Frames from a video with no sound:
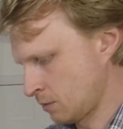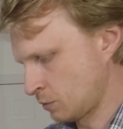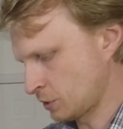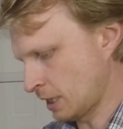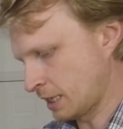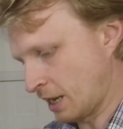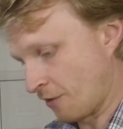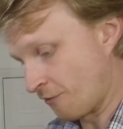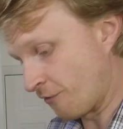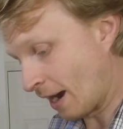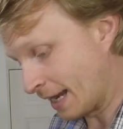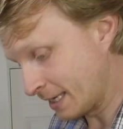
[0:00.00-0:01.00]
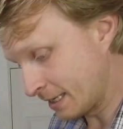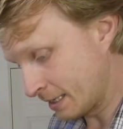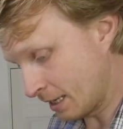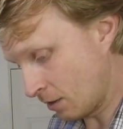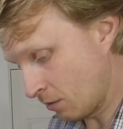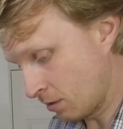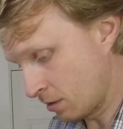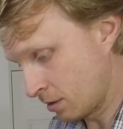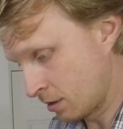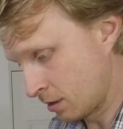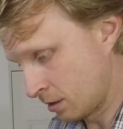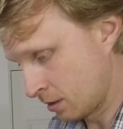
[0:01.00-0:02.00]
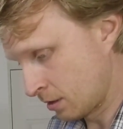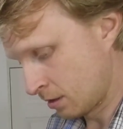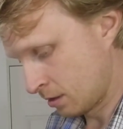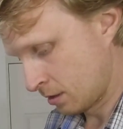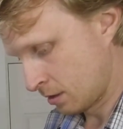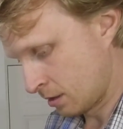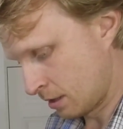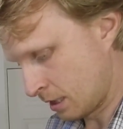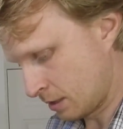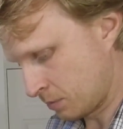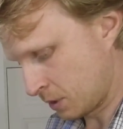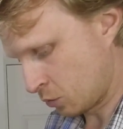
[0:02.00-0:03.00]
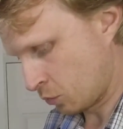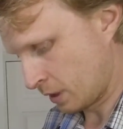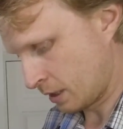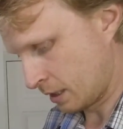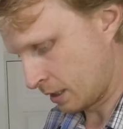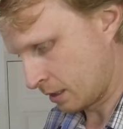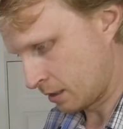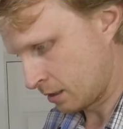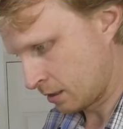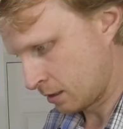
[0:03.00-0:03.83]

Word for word: which I can find it now. Let me quickly,